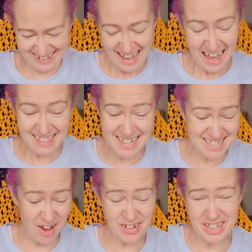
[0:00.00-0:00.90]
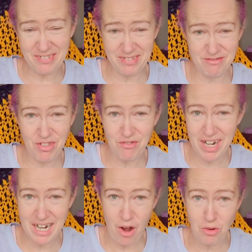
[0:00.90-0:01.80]
And these aren't even the
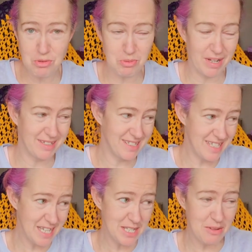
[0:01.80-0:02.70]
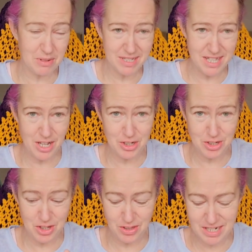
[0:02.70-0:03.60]
really old ones. These are the ones that are
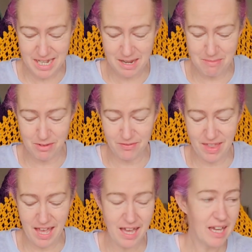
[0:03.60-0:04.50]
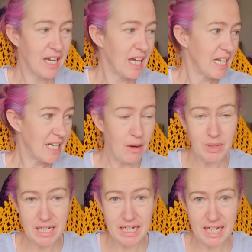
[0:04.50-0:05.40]
just on the table over there. Now
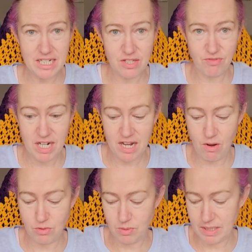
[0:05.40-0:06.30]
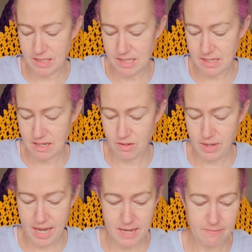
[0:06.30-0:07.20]
we're going to get to the really old ones,
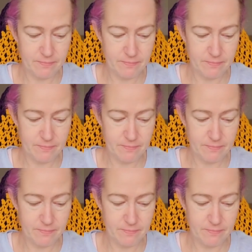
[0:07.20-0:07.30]
okay?